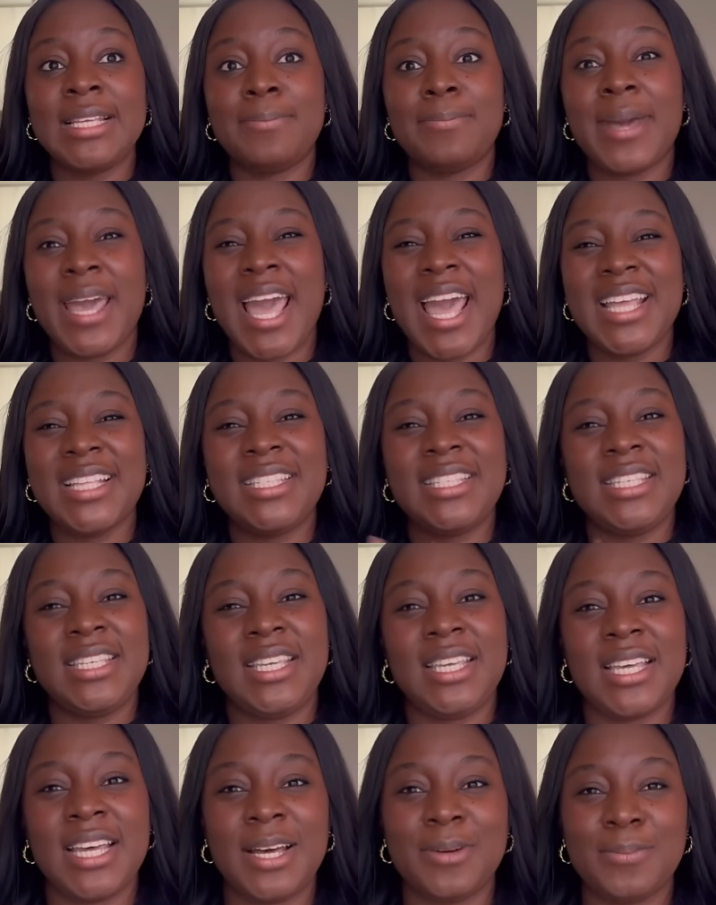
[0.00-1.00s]
my
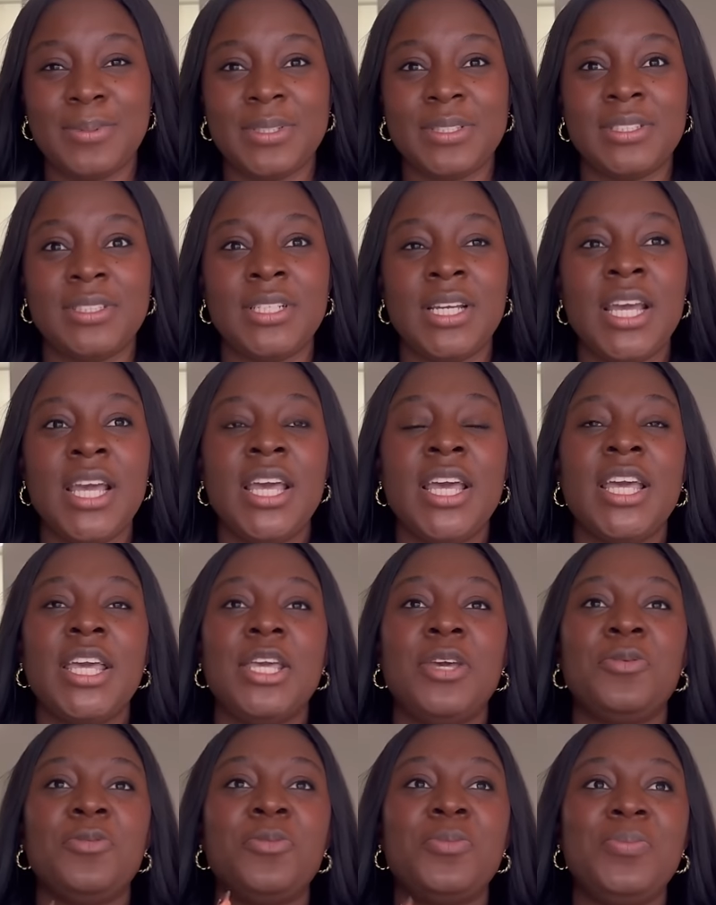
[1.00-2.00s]
it happened
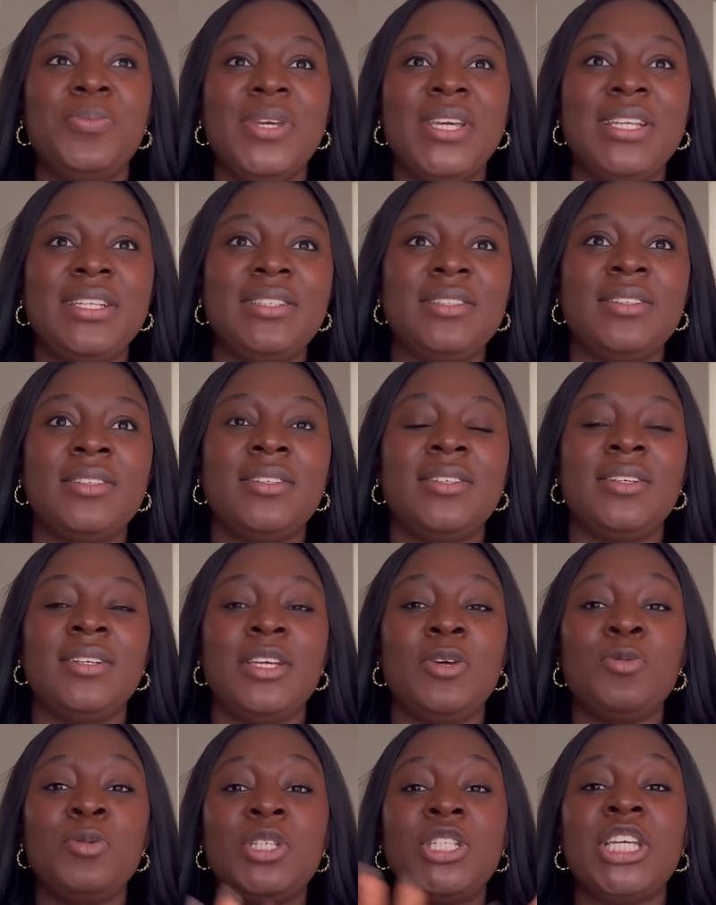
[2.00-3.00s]
it would mean
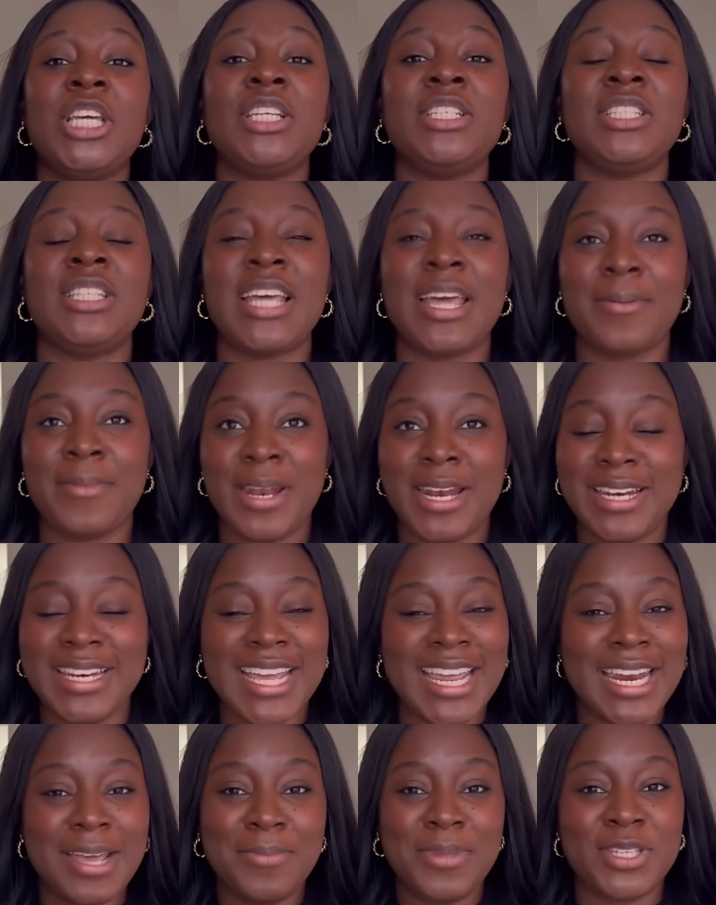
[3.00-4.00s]
it would change the
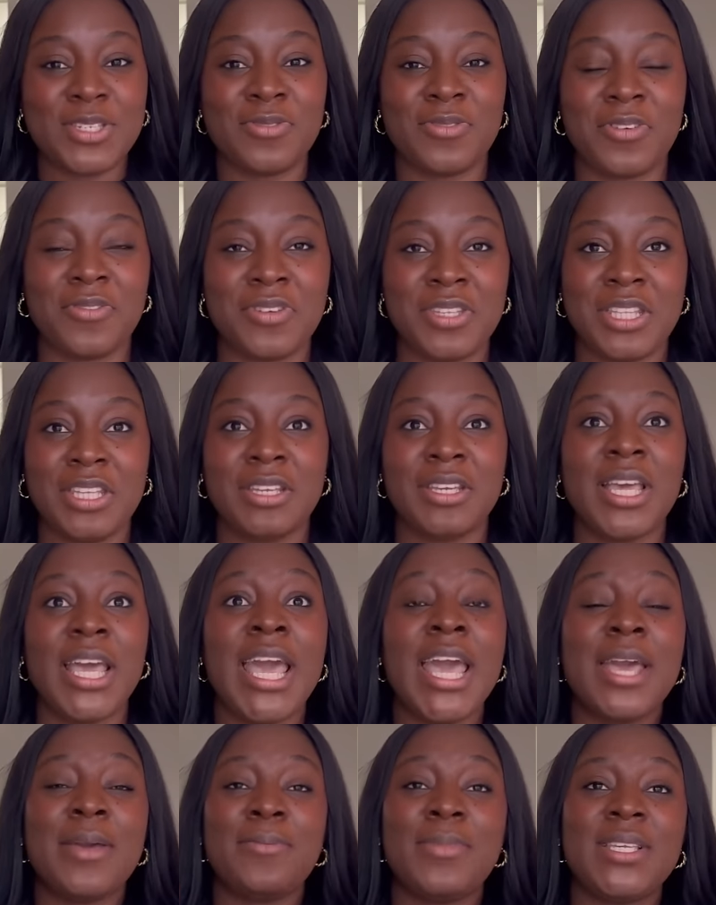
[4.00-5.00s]
dynamics of everything
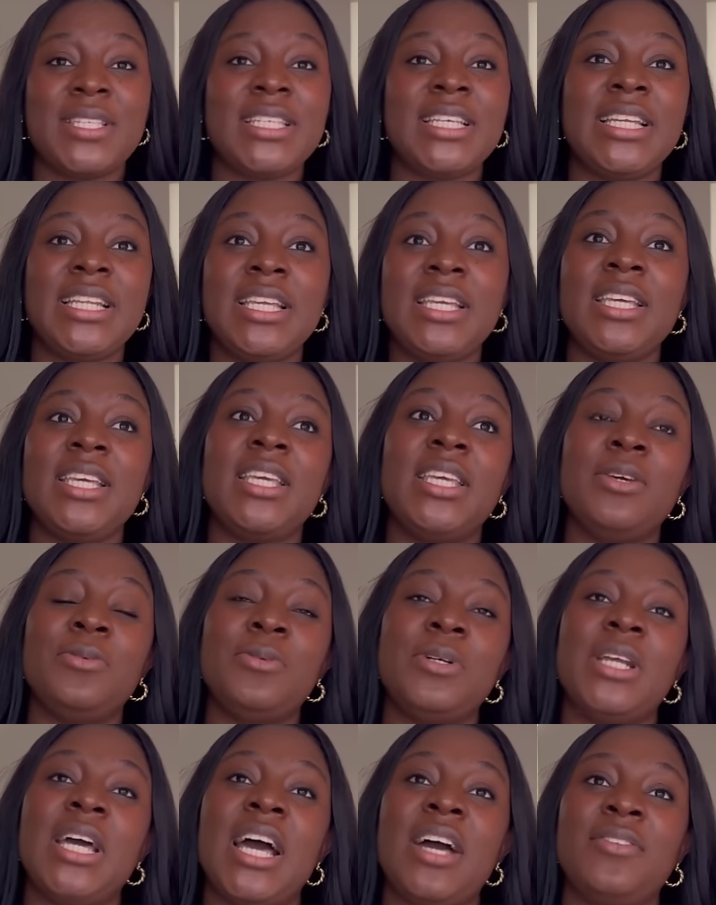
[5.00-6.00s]
basically he
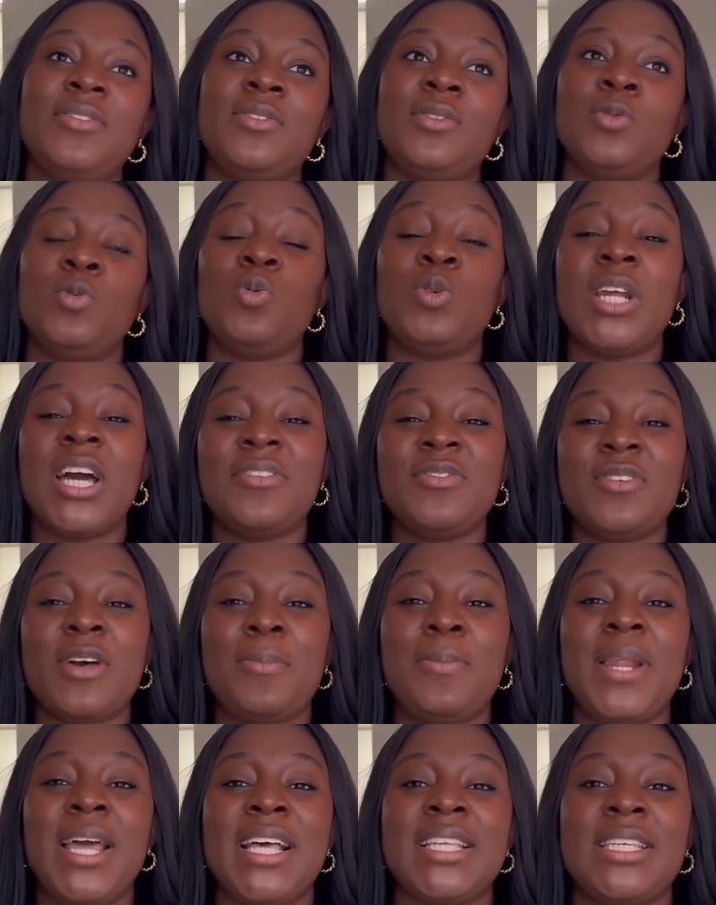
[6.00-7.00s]
would have to would have to
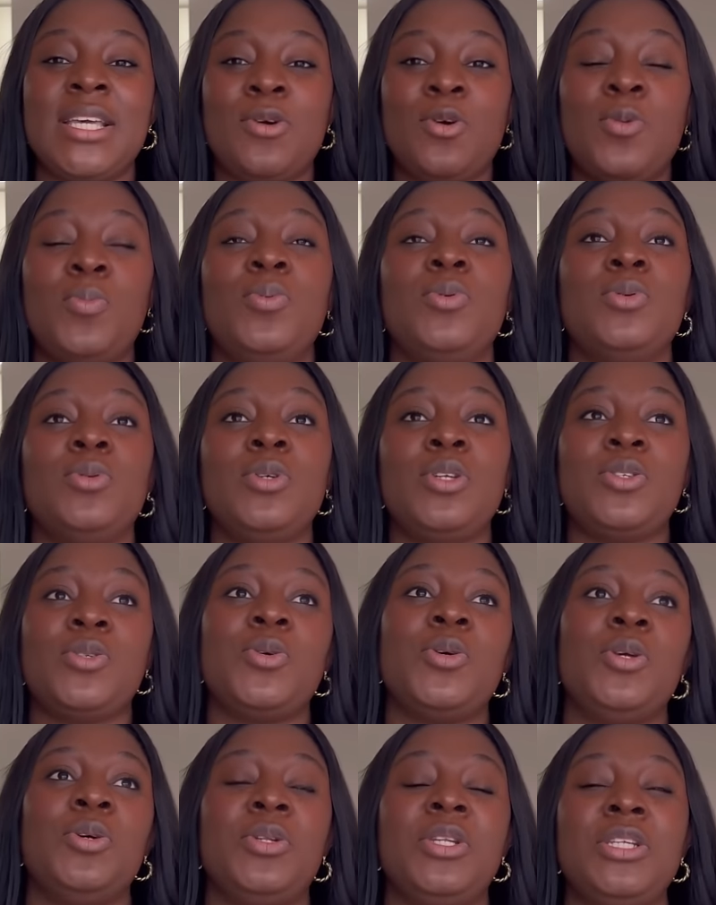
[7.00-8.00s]
apply as a couple so
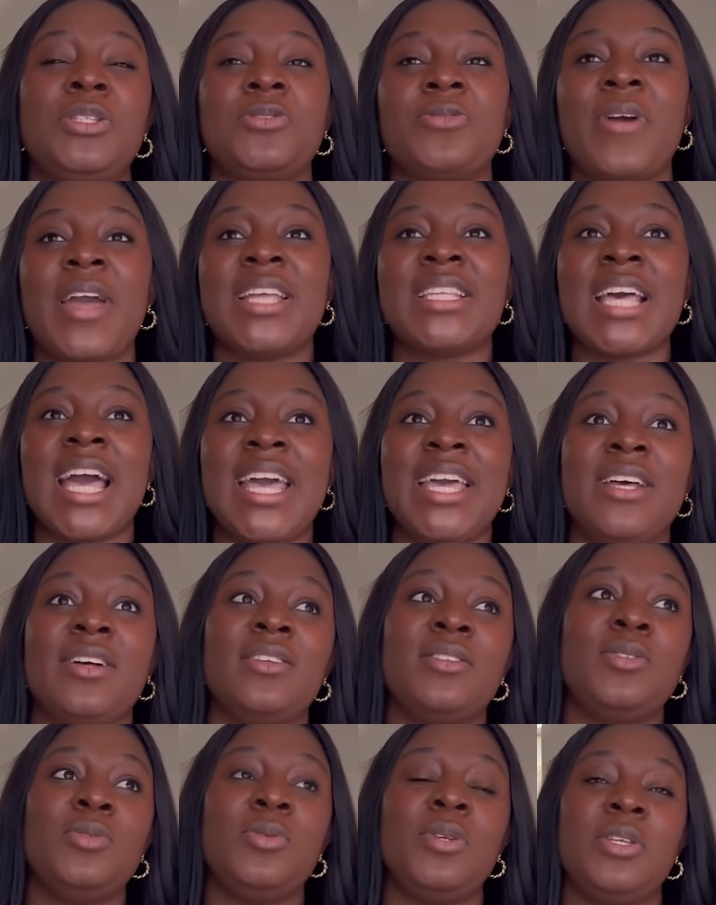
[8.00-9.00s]
he would need to write
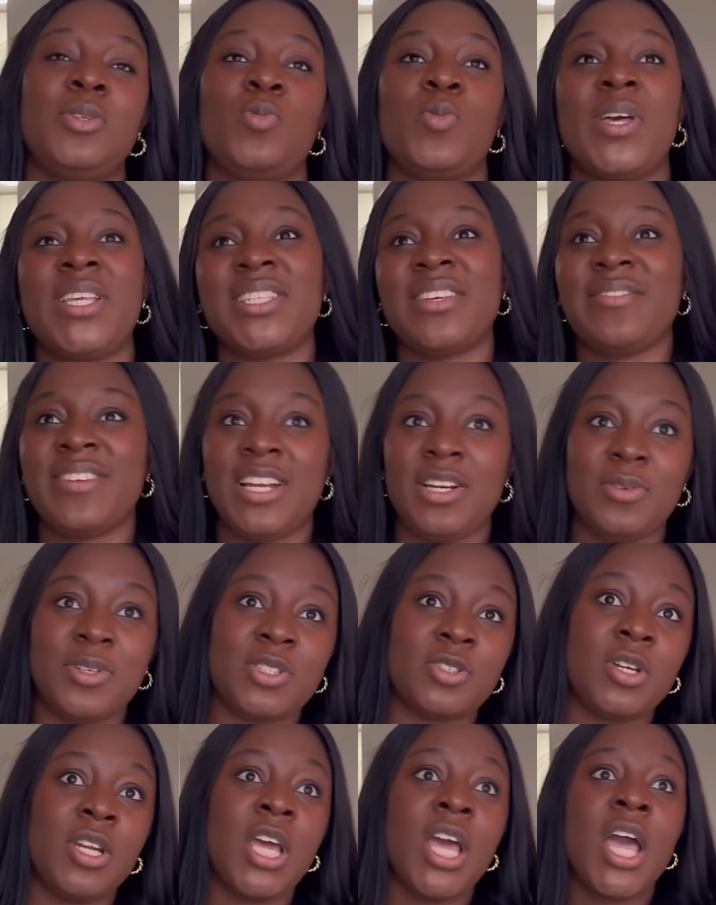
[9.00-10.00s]
il do his WES
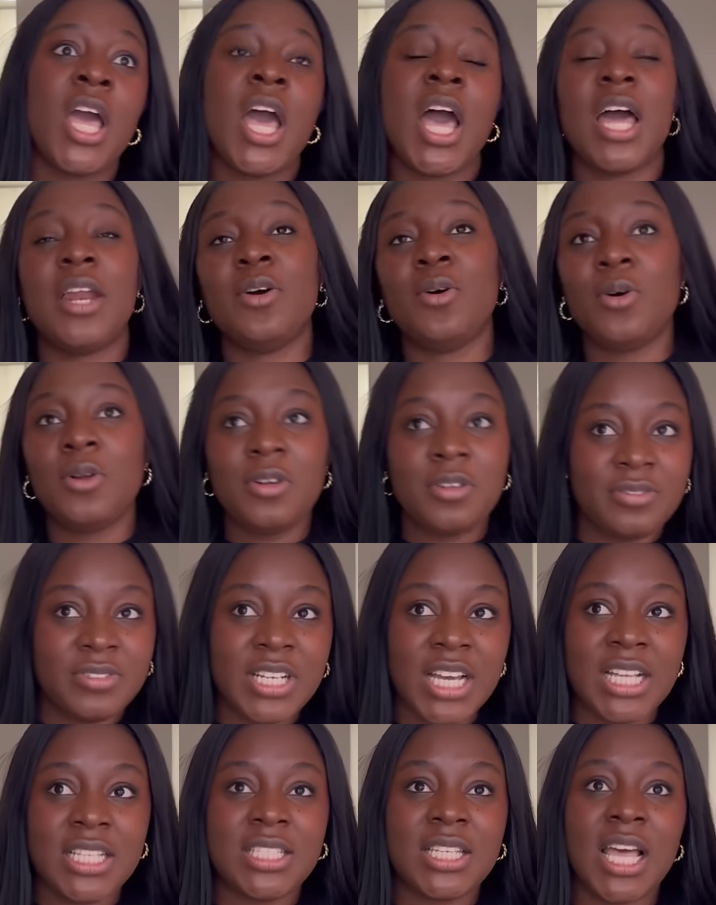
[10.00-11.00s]
evaluation and all of
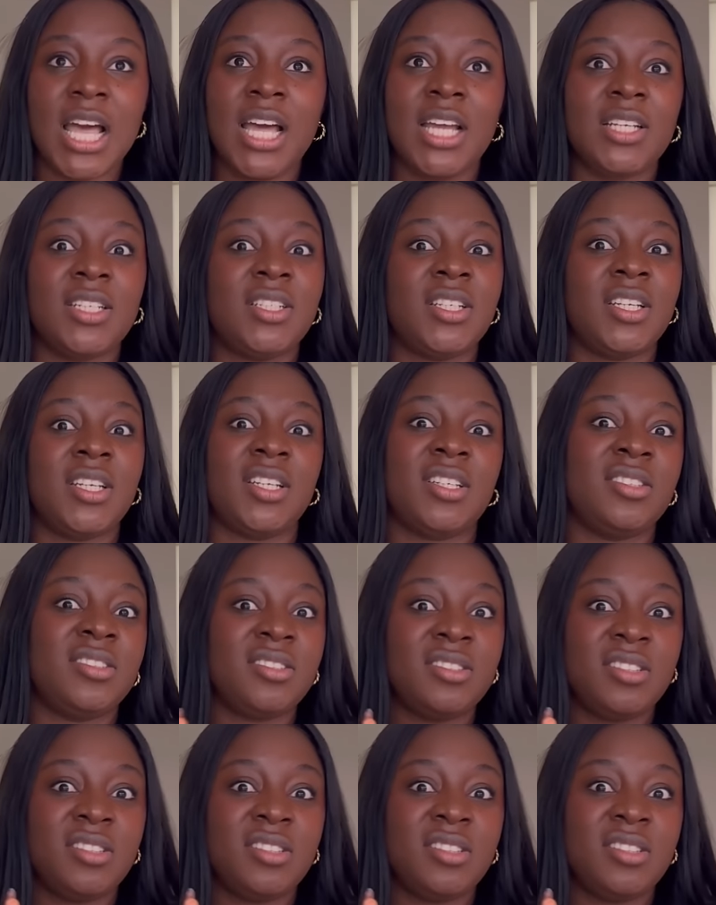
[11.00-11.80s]
that and uh,